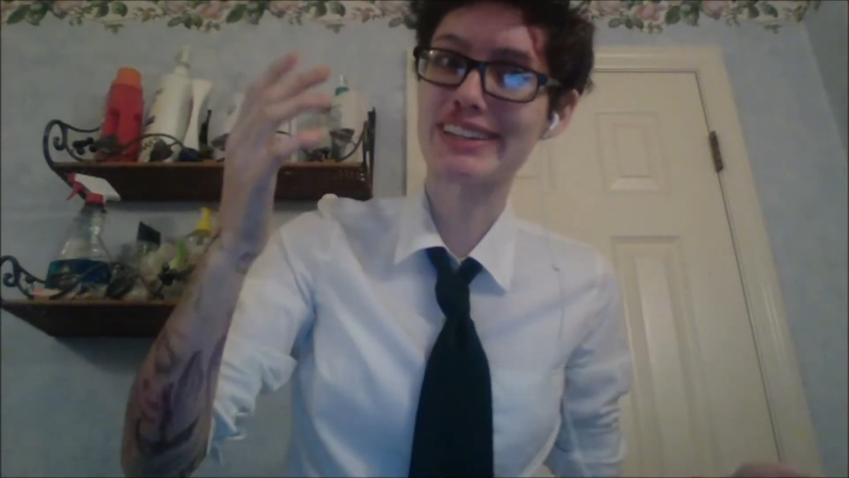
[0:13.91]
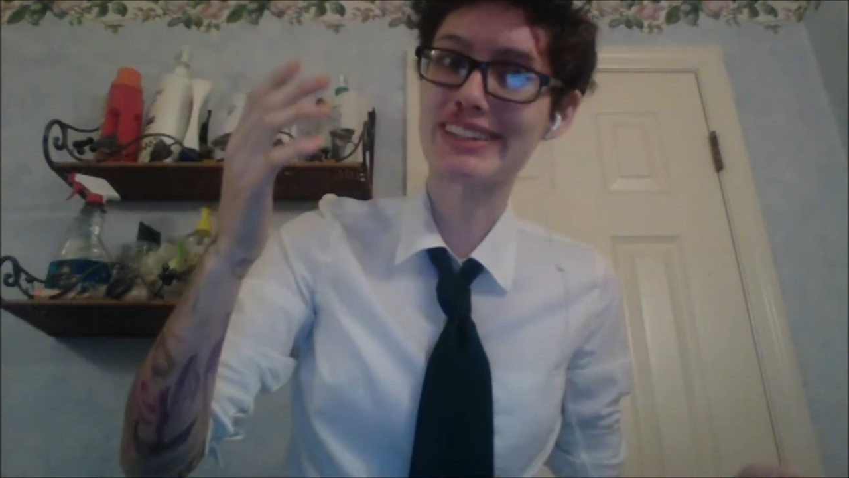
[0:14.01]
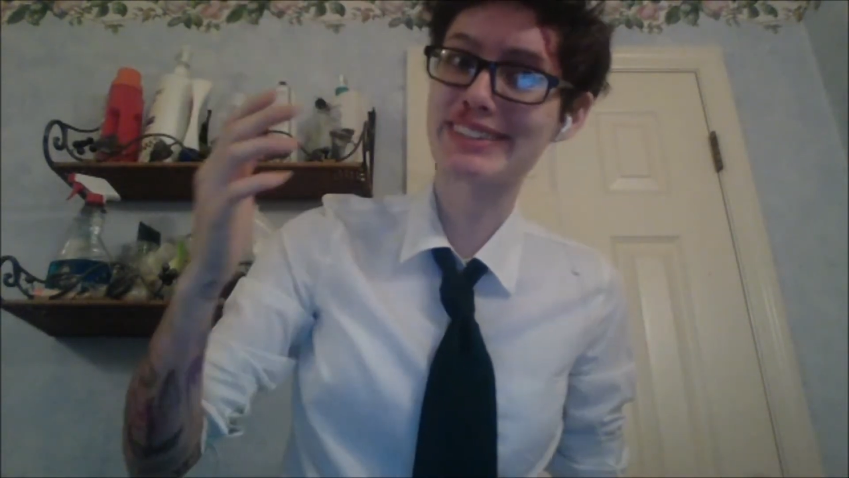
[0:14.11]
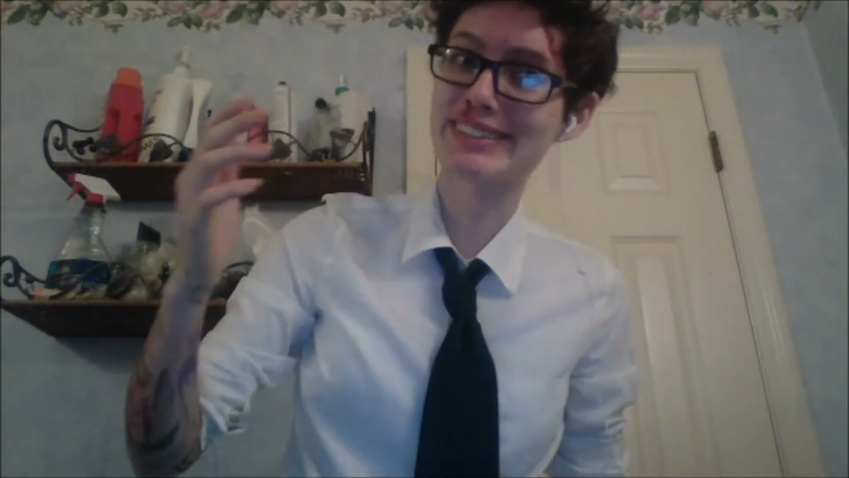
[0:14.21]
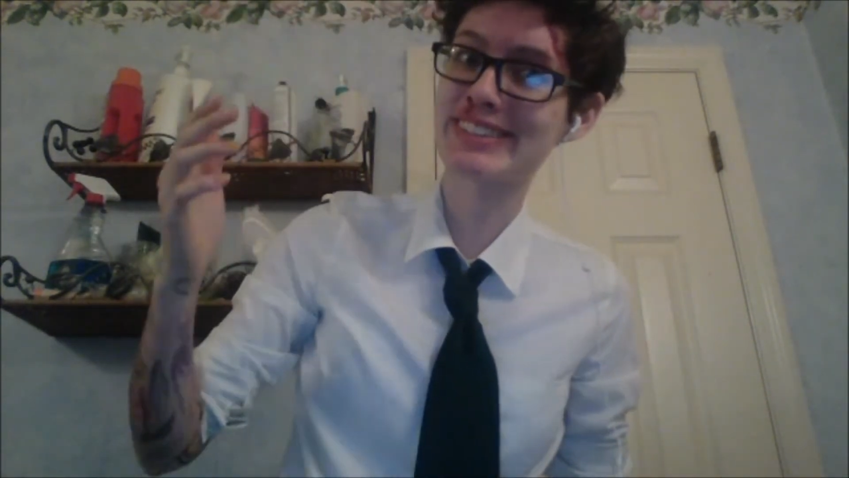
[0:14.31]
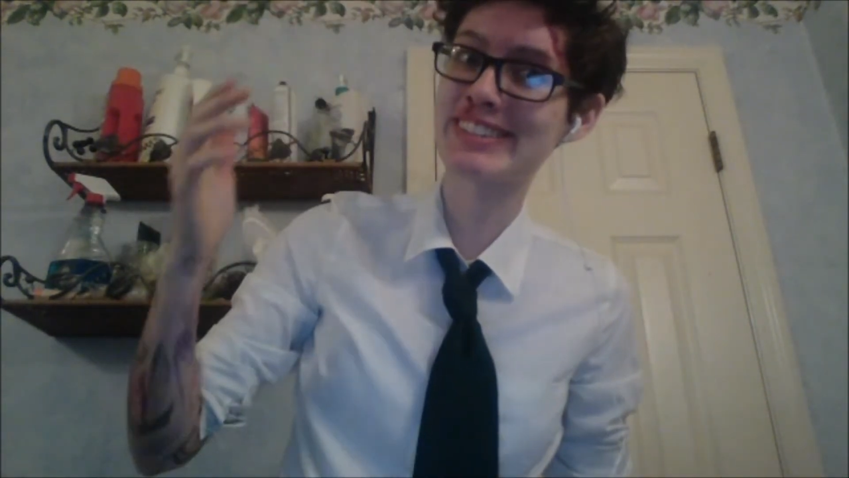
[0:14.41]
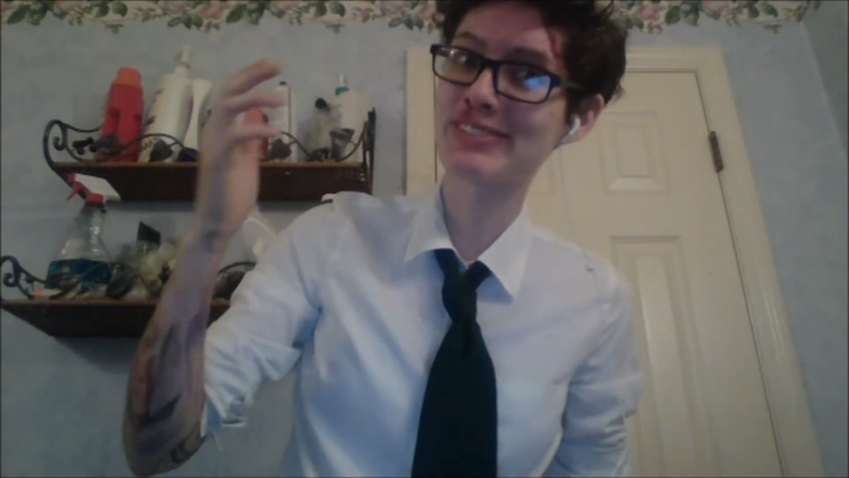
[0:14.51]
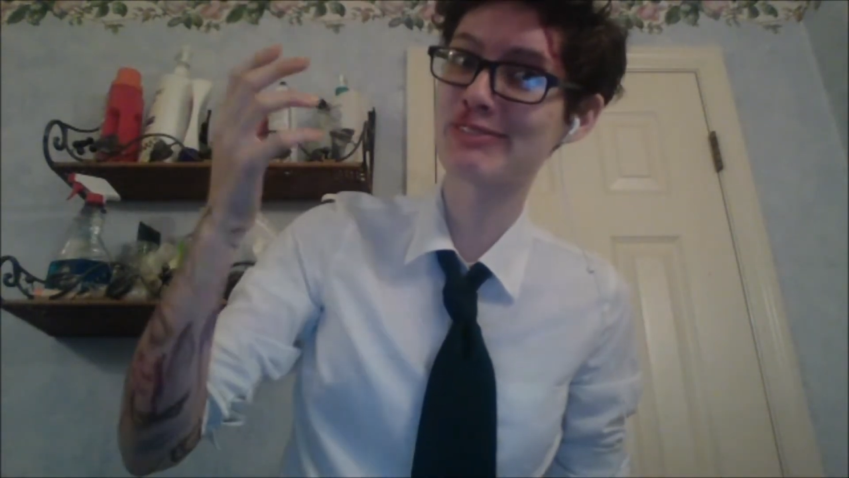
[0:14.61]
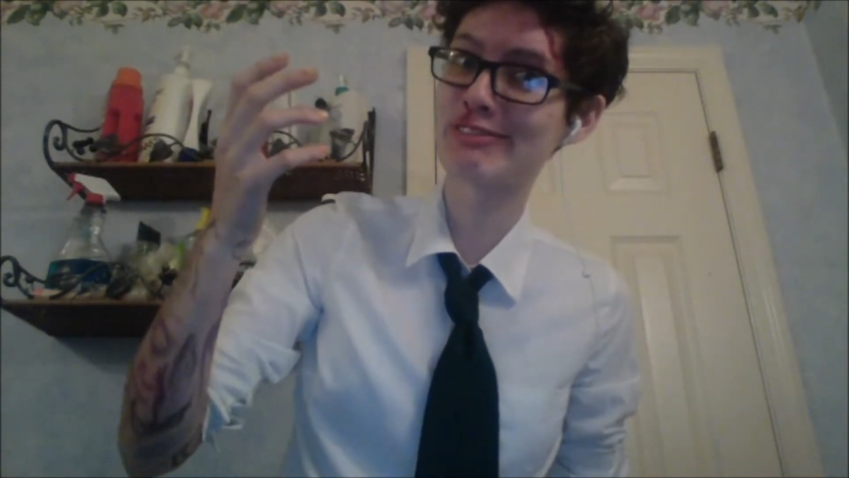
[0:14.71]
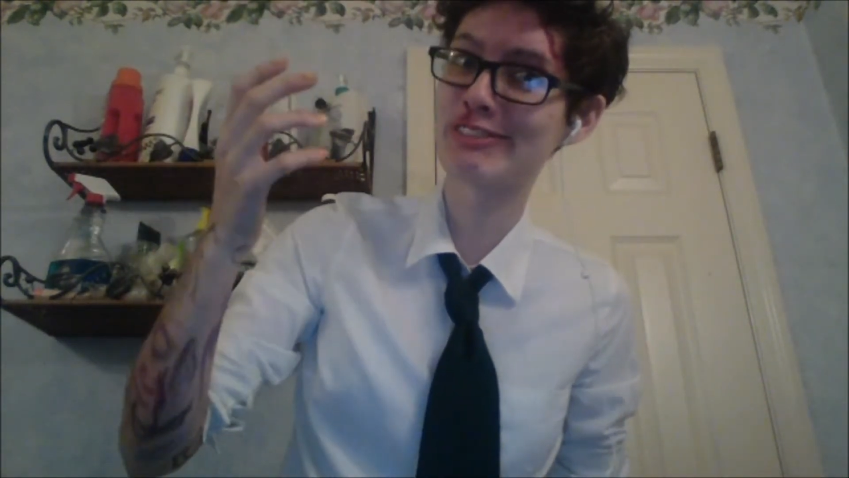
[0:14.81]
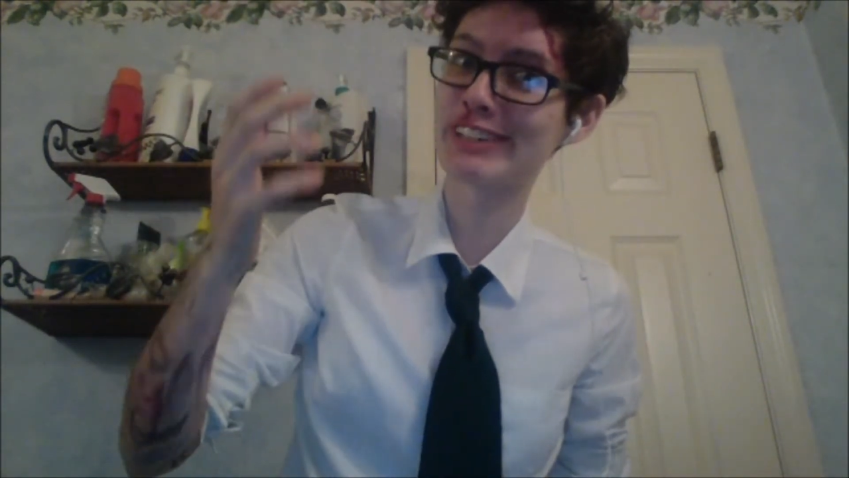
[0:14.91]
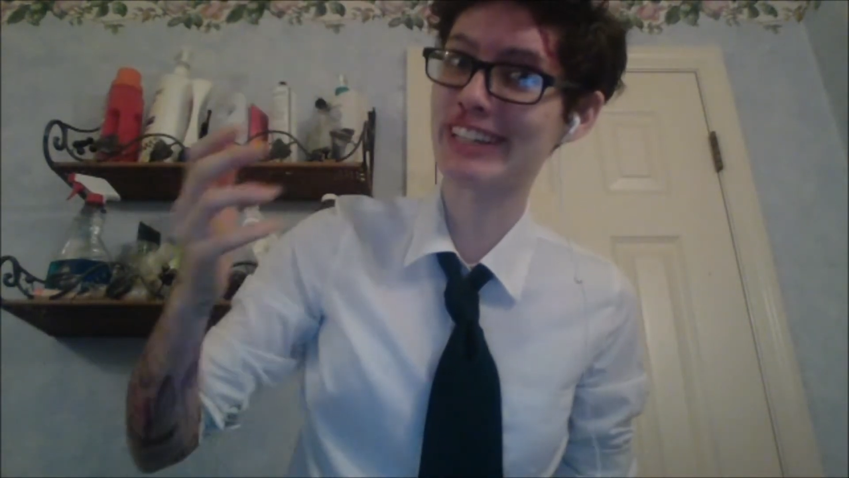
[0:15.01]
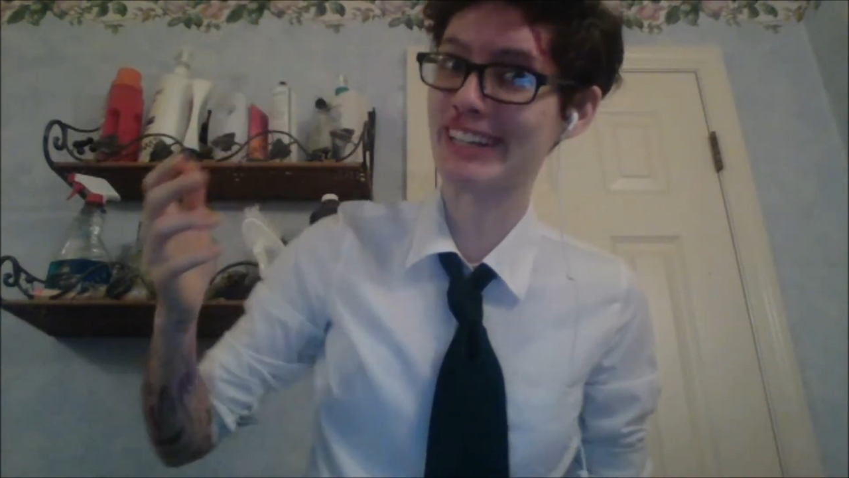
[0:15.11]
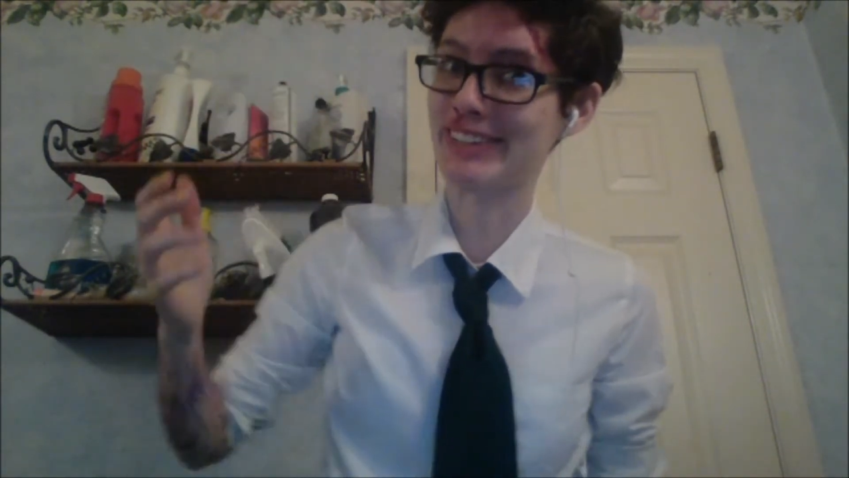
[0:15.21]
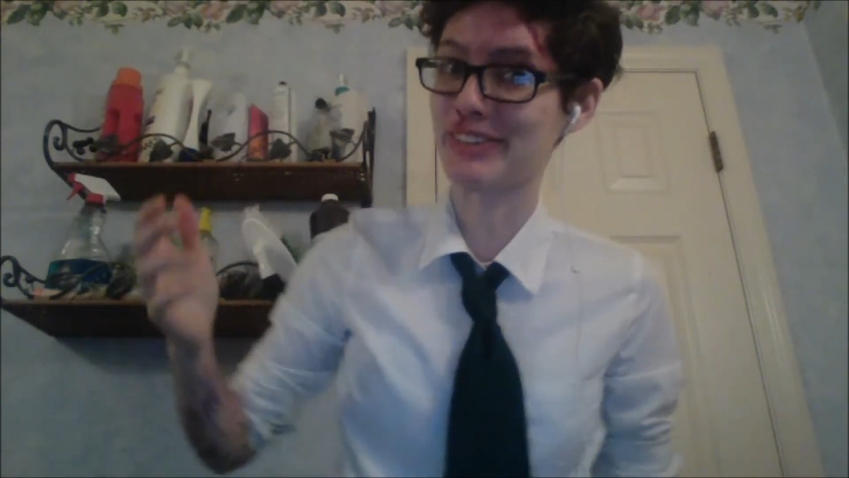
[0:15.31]
It's
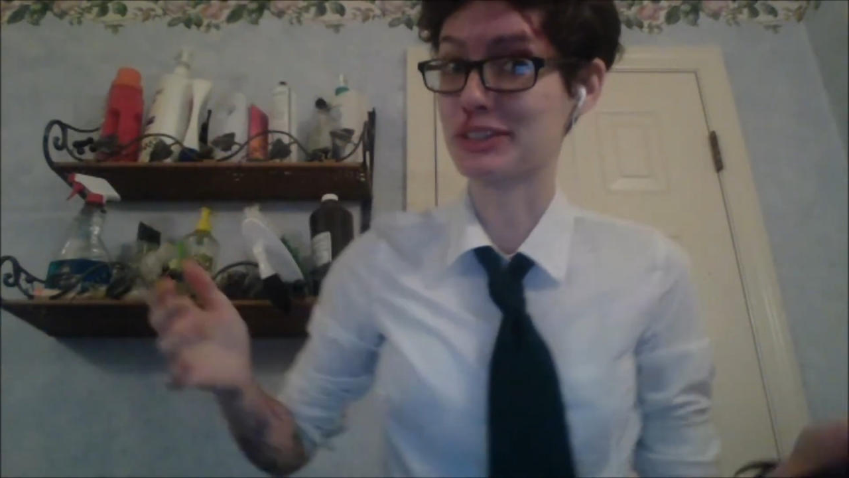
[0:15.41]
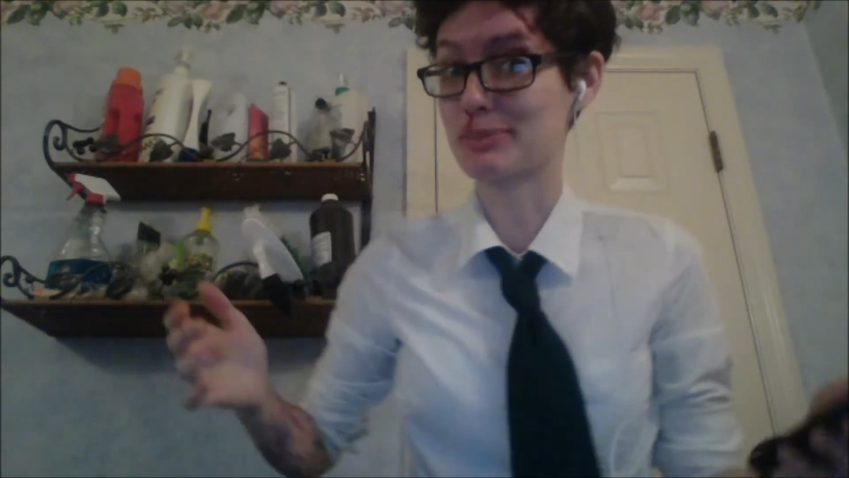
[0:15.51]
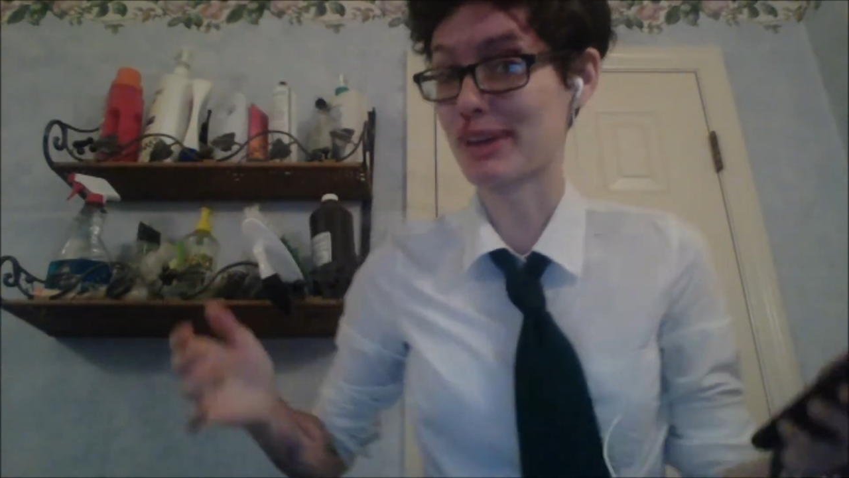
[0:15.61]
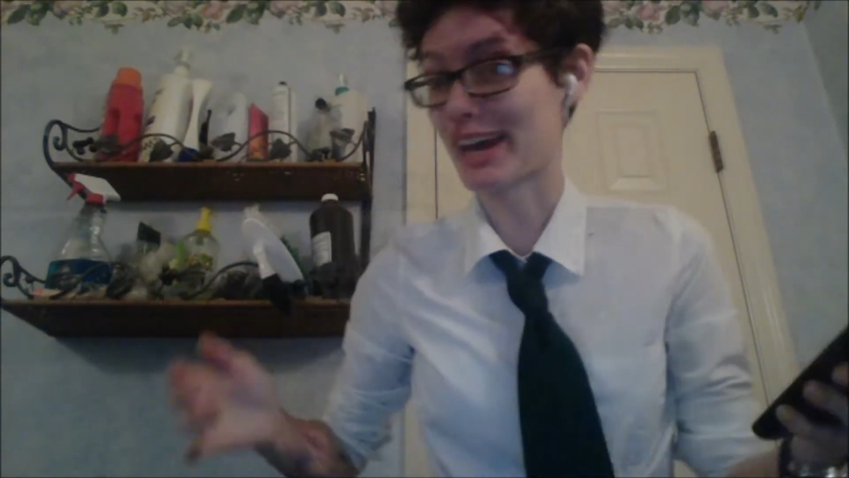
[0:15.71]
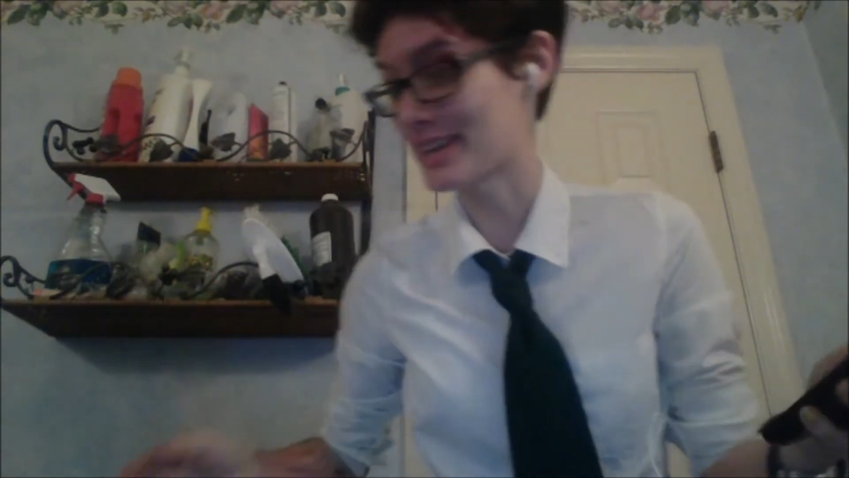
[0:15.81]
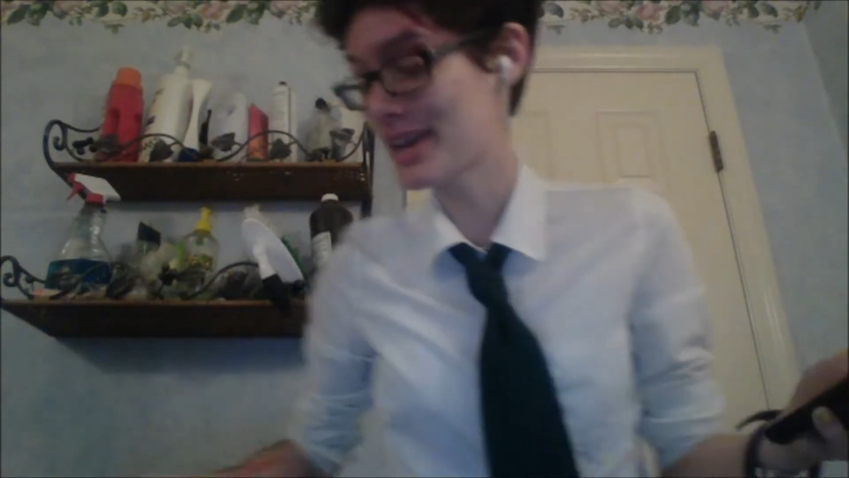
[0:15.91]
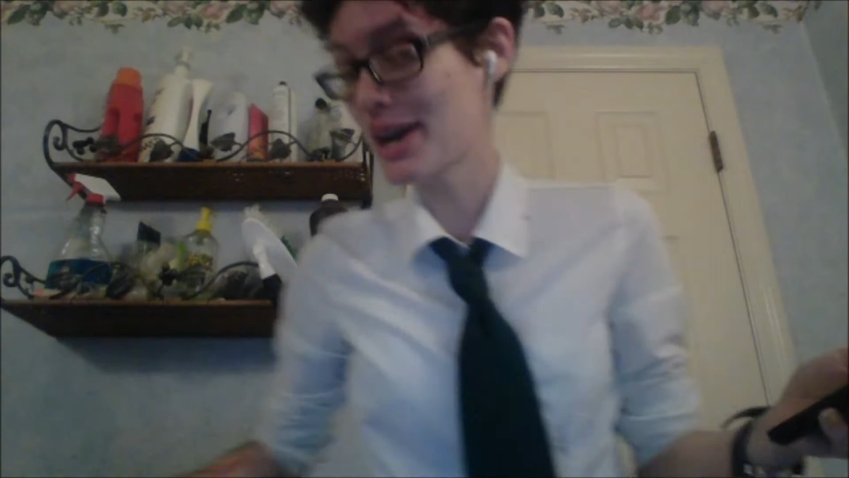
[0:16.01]
really, really bad.